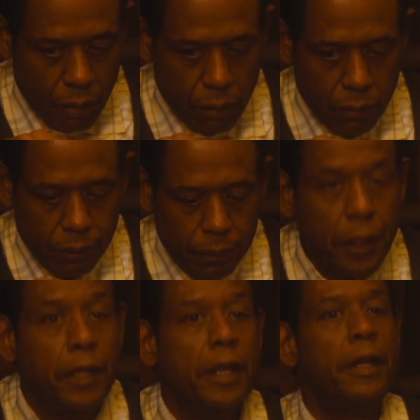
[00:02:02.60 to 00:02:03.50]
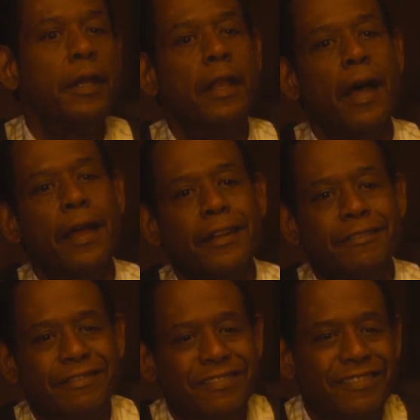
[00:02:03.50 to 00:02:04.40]
retell real life
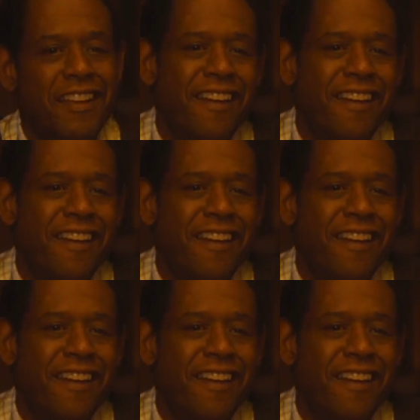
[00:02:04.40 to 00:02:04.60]
events and